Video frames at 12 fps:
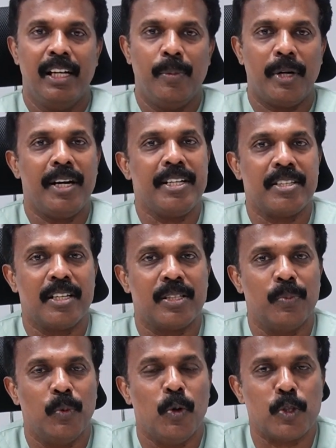Hemorrhoids are
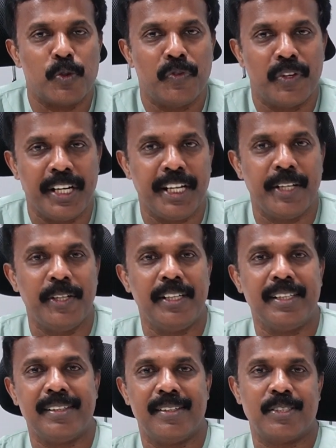the most
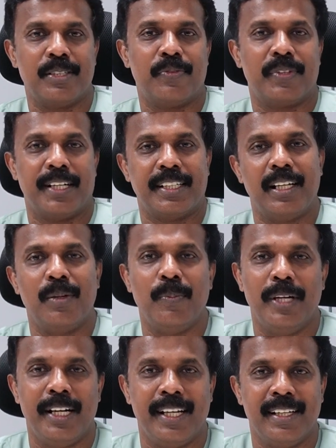frequent cause of rectal
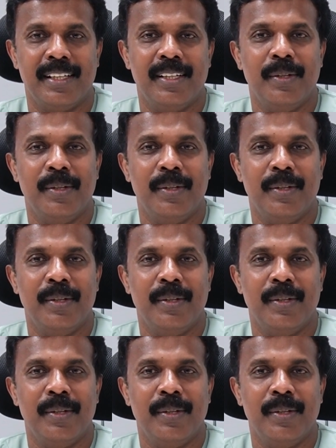bleeding.